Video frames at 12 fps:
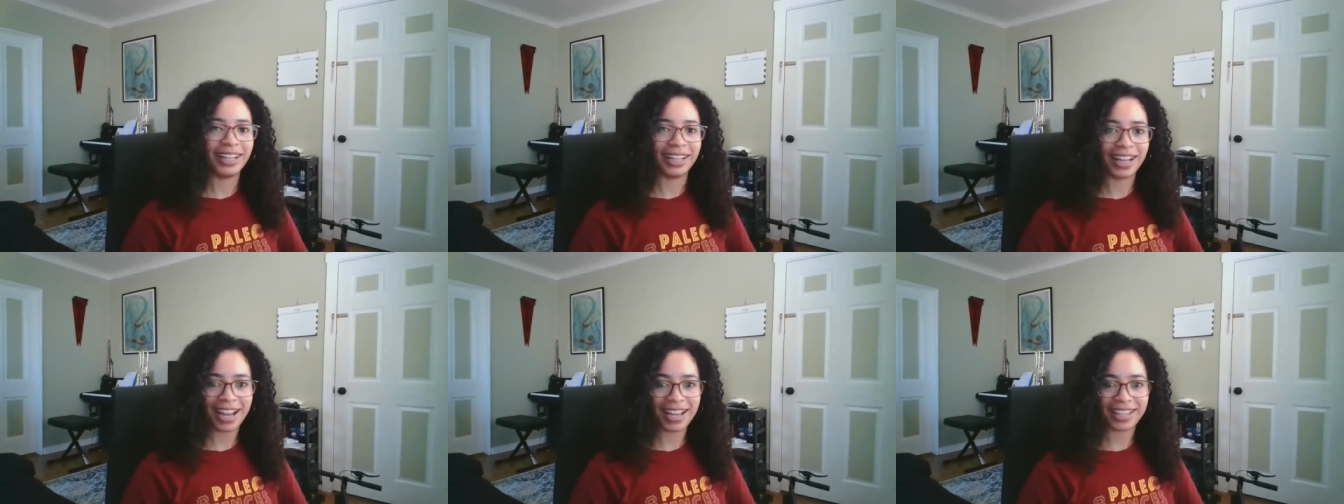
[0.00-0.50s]

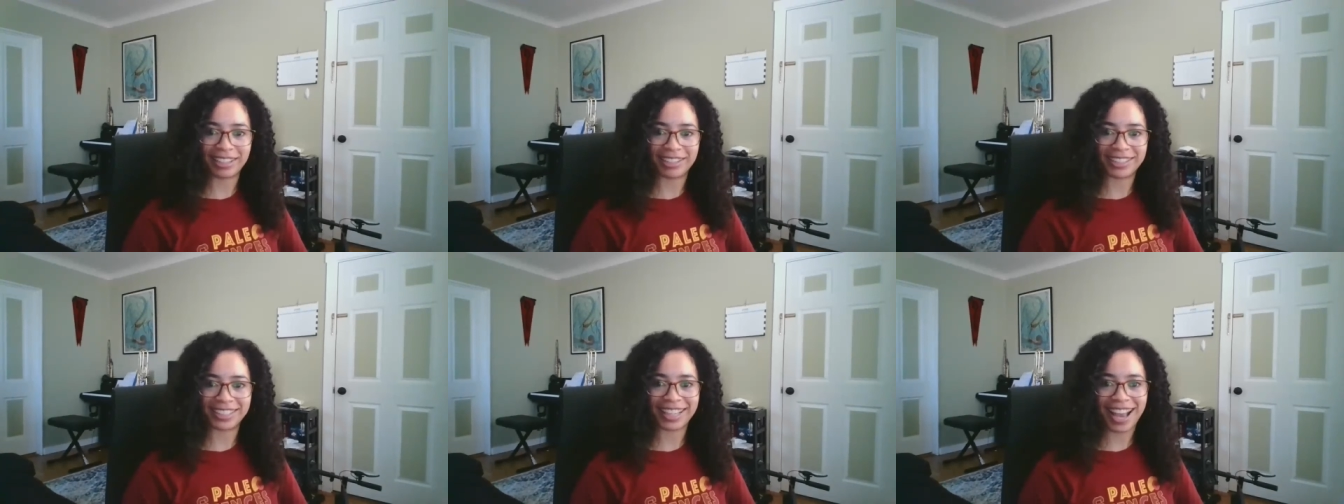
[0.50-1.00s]
hi,
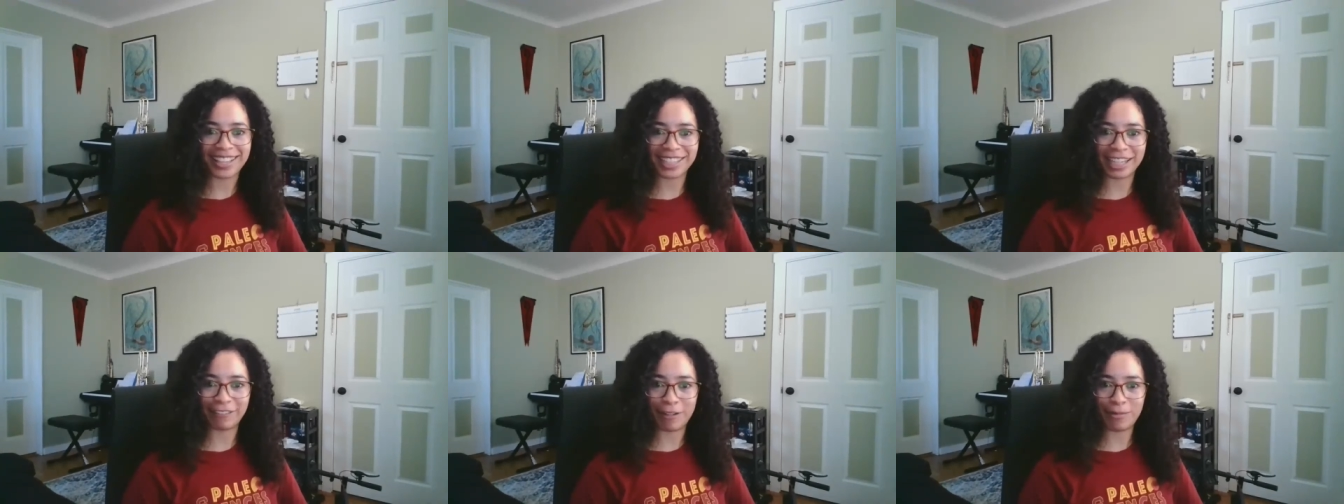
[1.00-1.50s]
Kiersten,
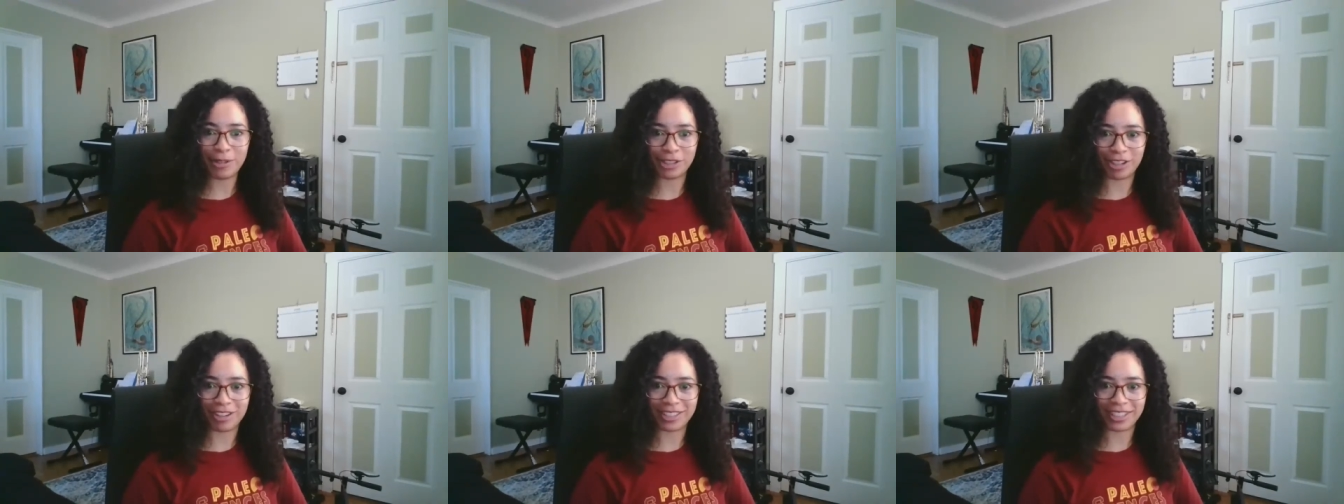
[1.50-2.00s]
asking from New
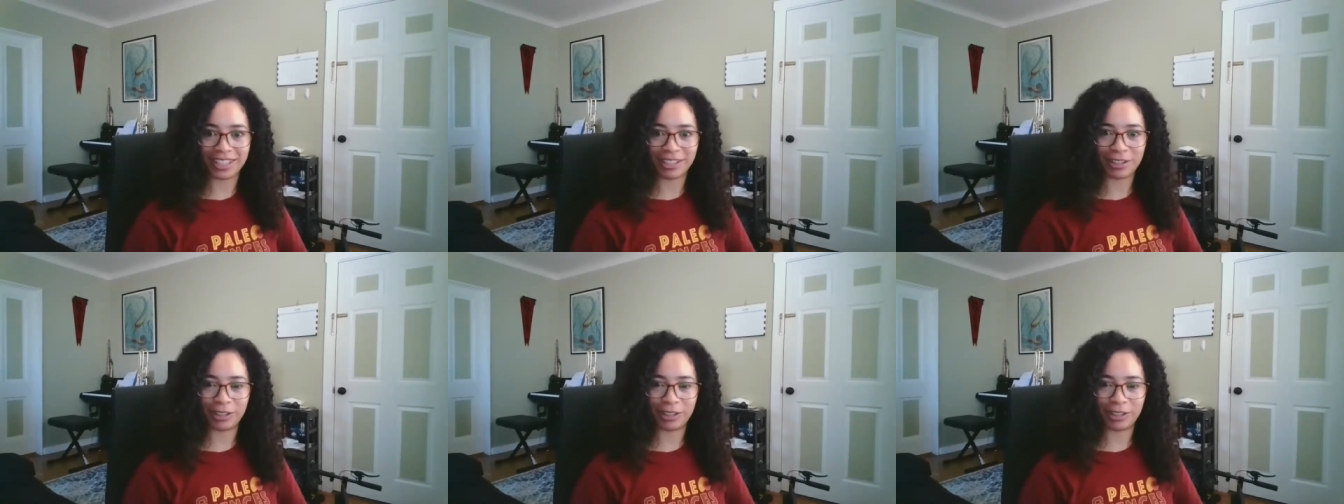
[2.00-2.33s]
Jersey.